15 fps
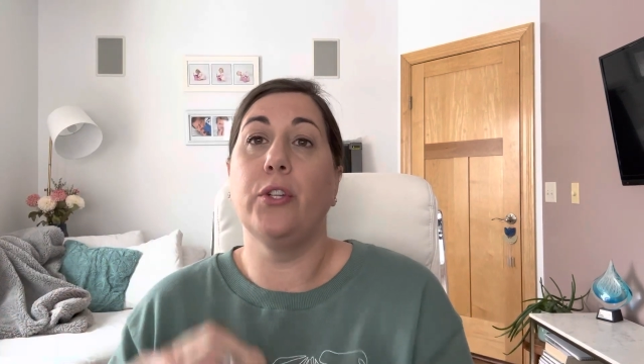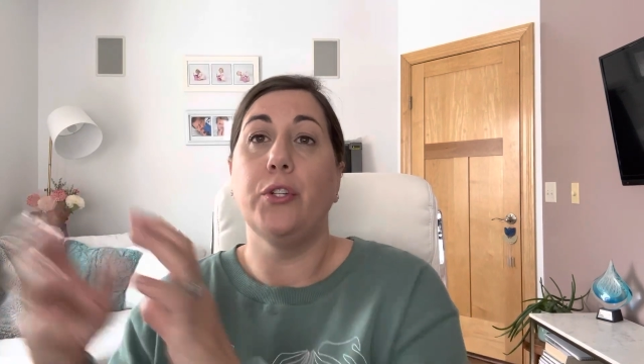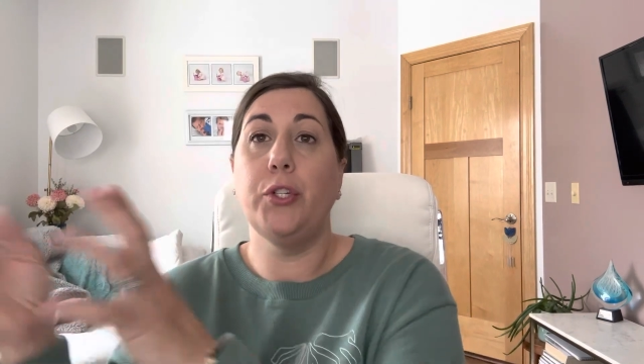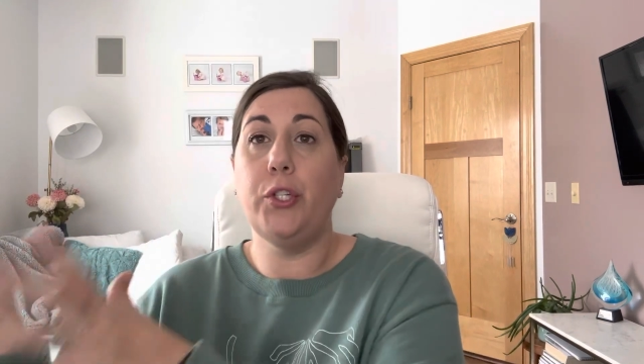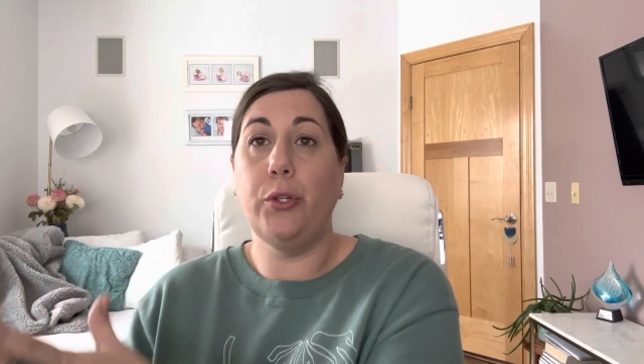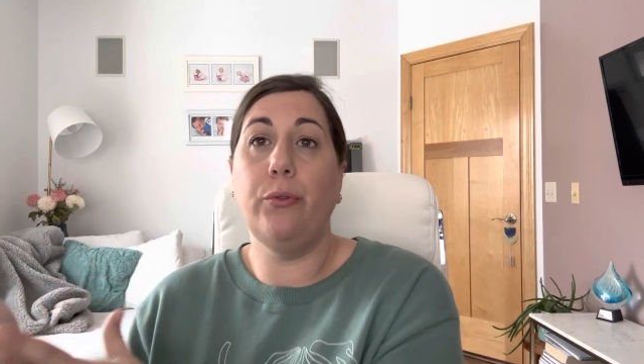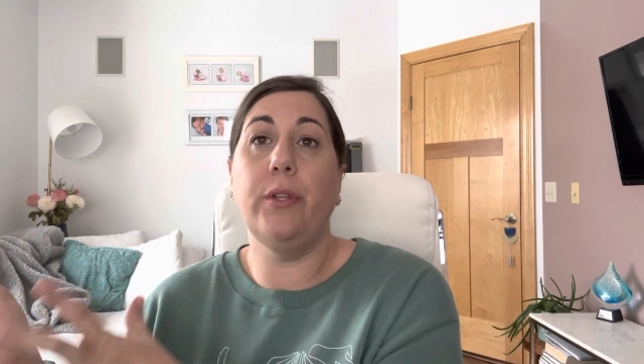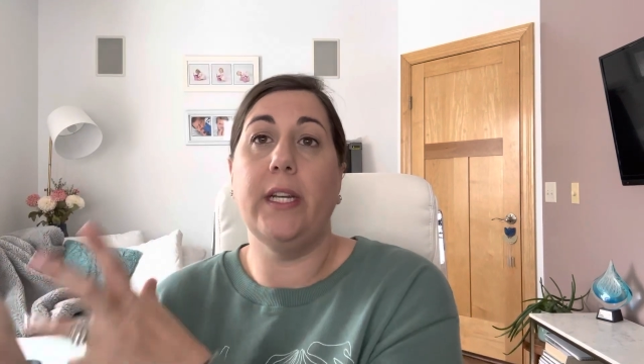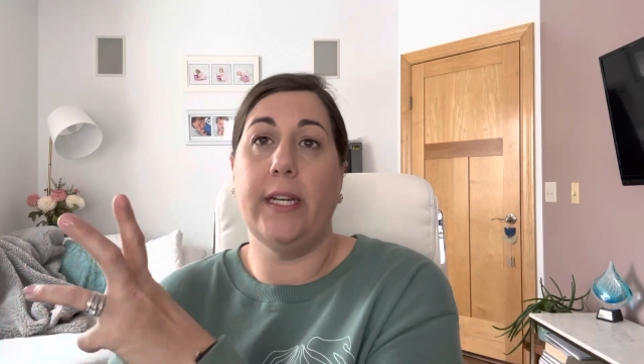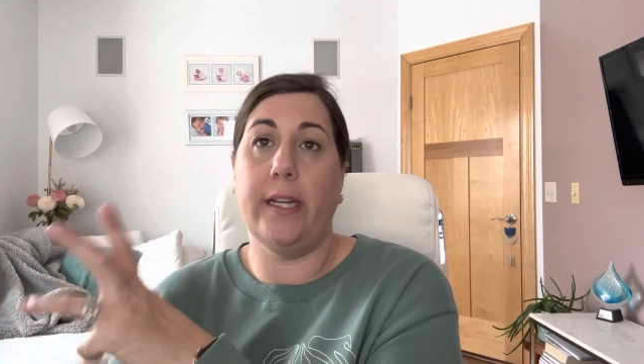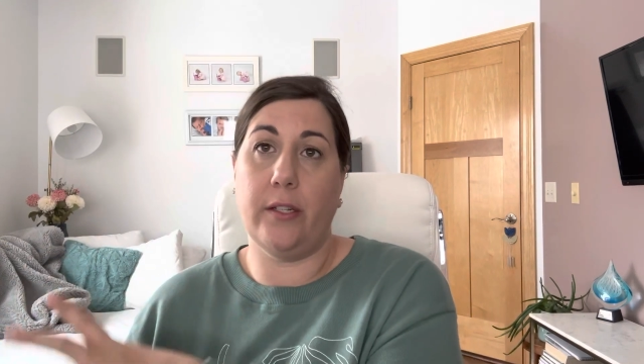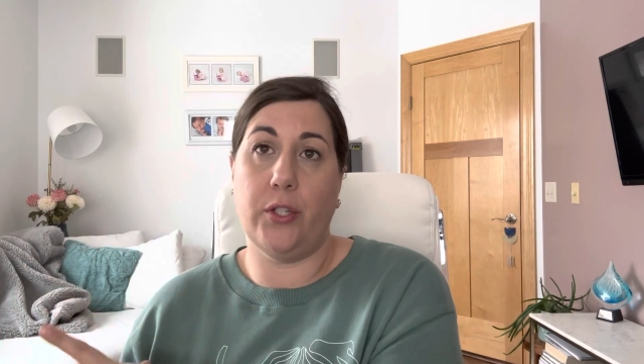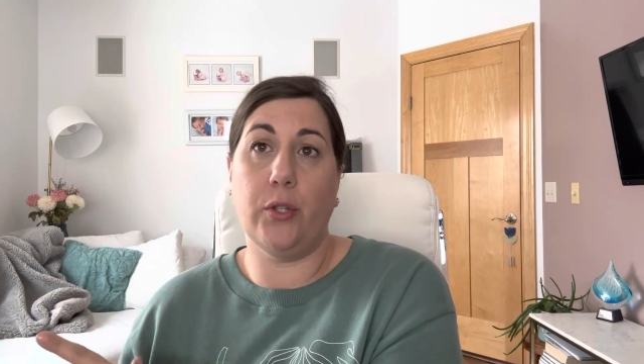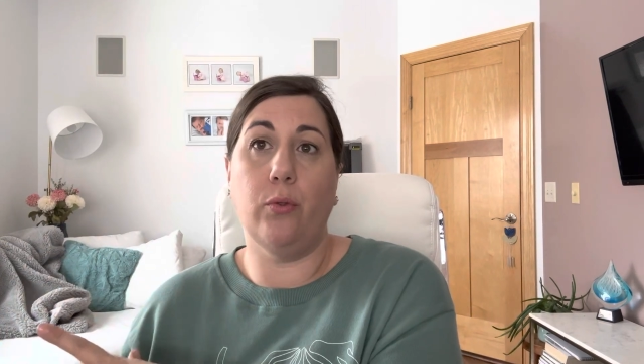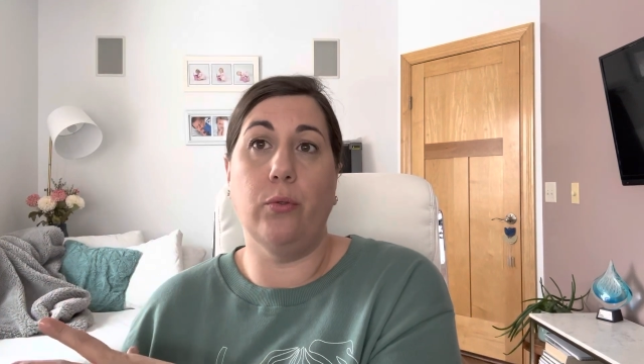to the
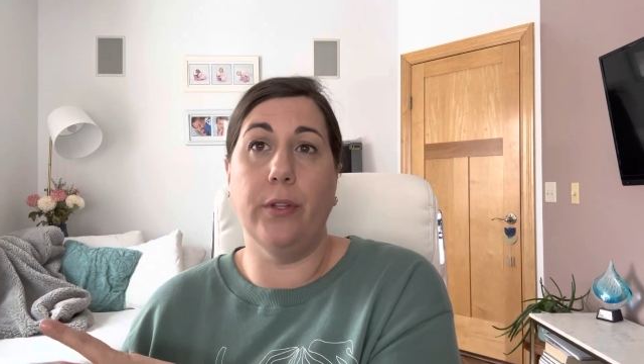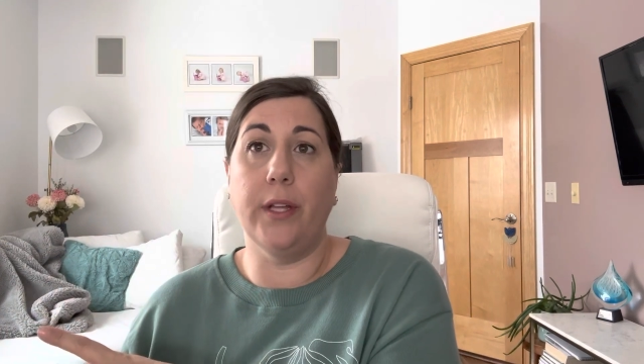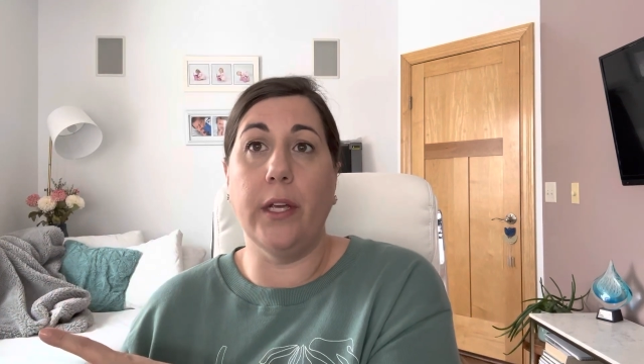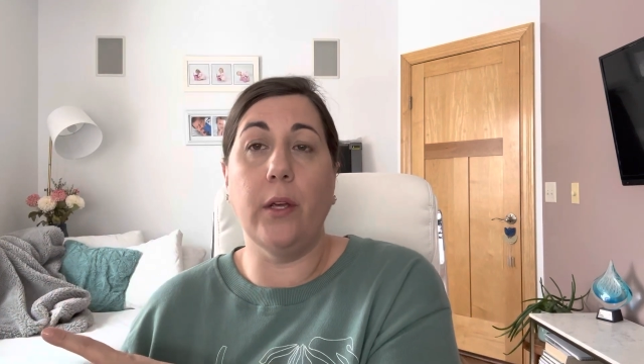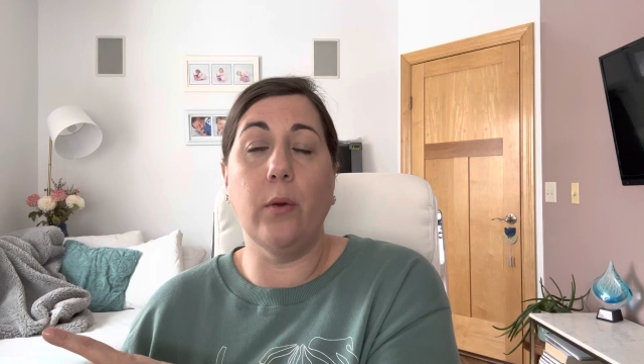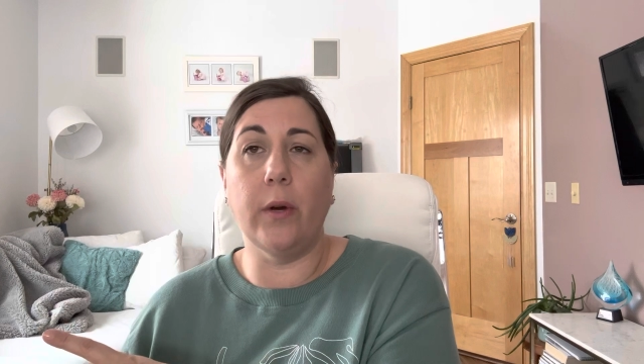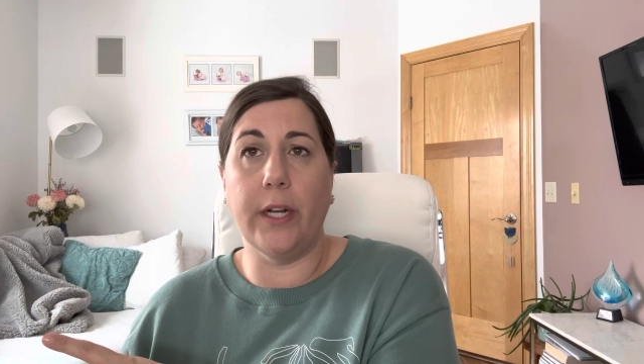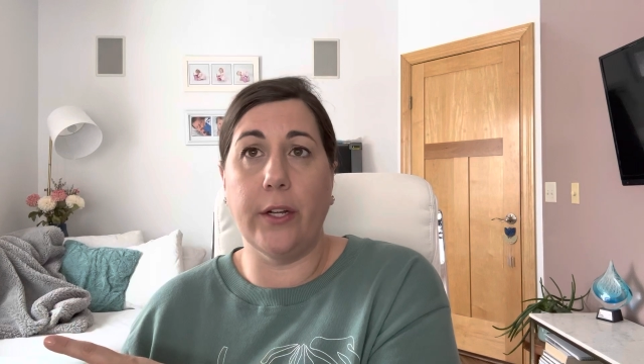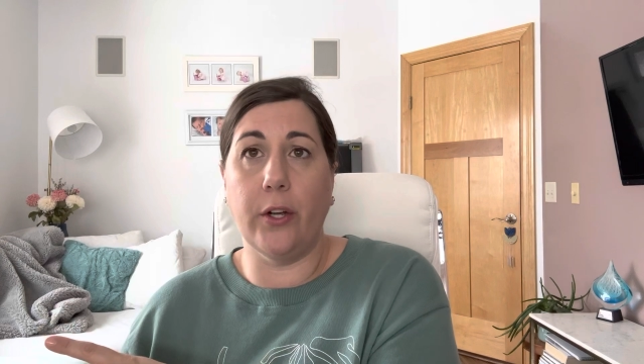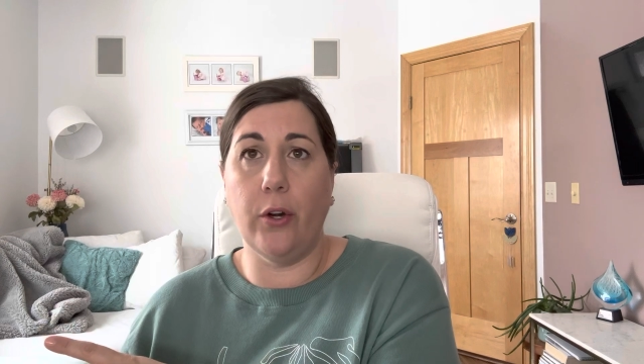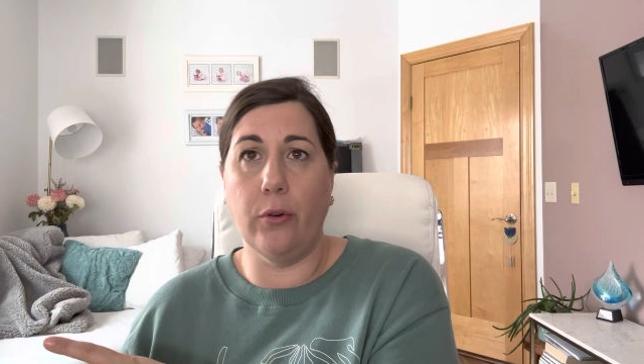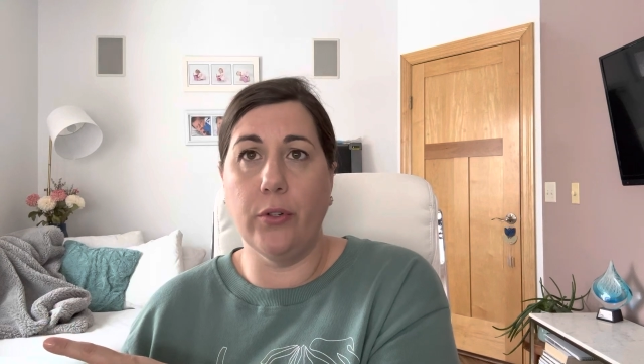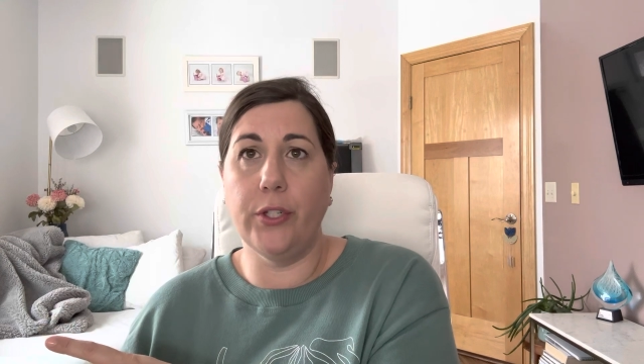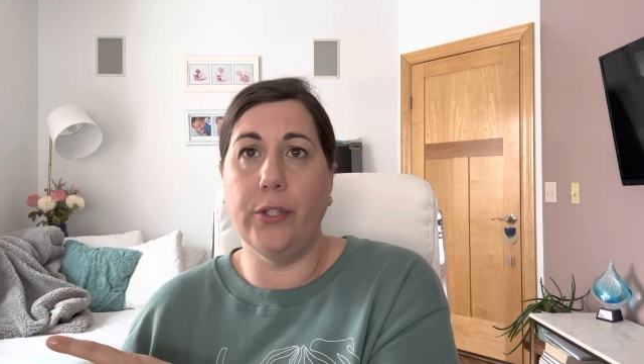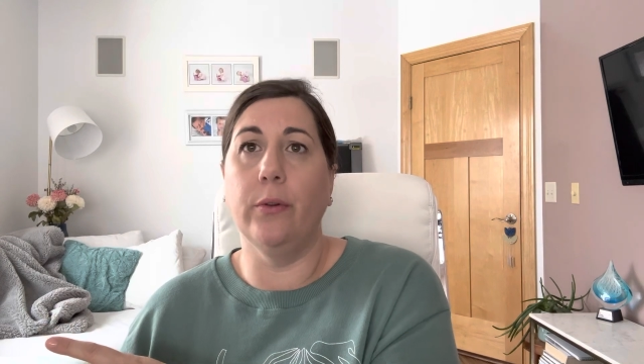next school that you want to go
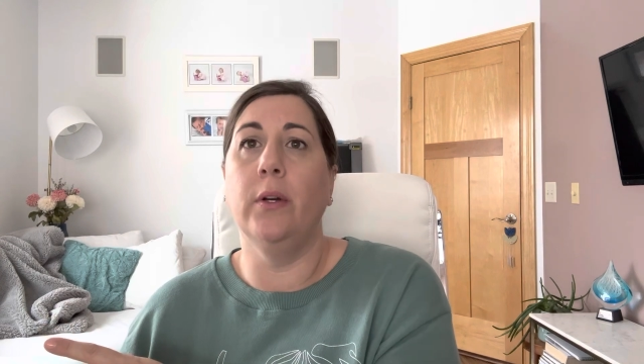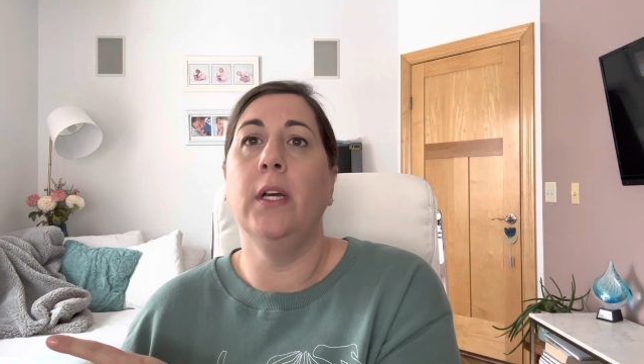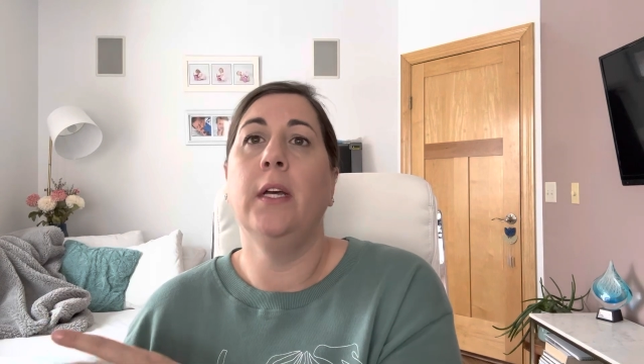to.